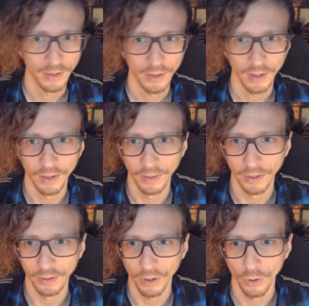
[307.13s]
and
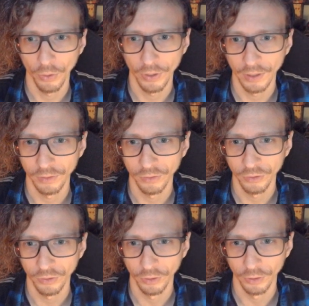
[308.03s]
then go into
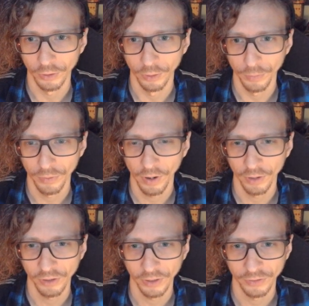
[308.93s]
your, your
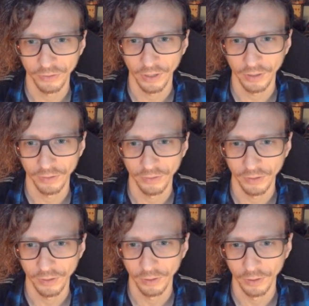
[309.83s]
project settings
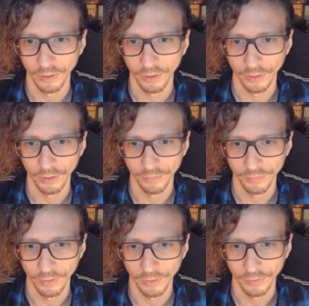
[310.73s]
here. Uh,
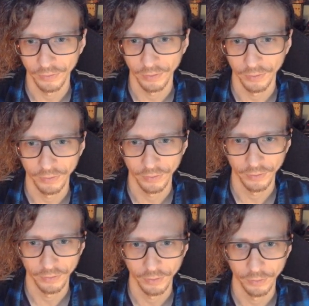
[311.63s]
for instance,
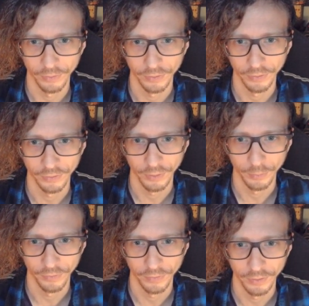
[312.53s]
let's go into some
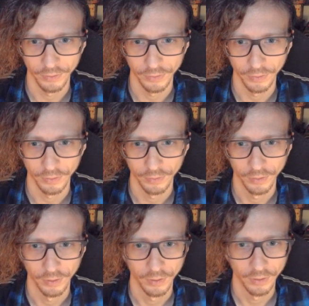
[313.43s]
of these uh,
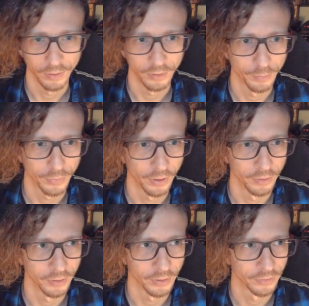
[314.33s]

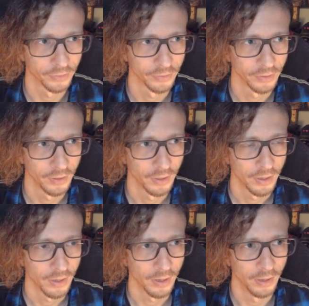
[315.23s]
projects.
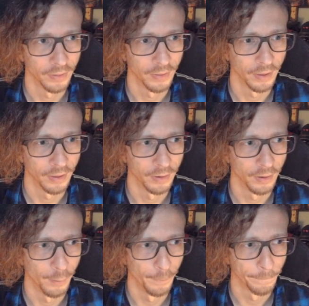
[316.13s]
And then
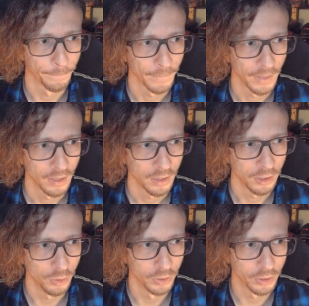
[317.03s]
um,
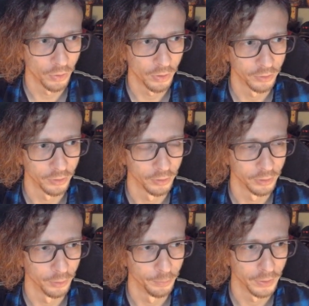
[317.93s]
you would go under
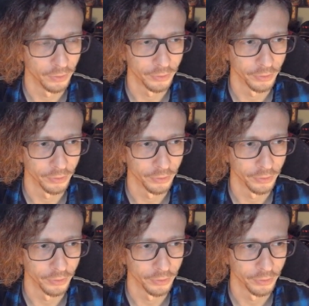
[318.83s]
your build your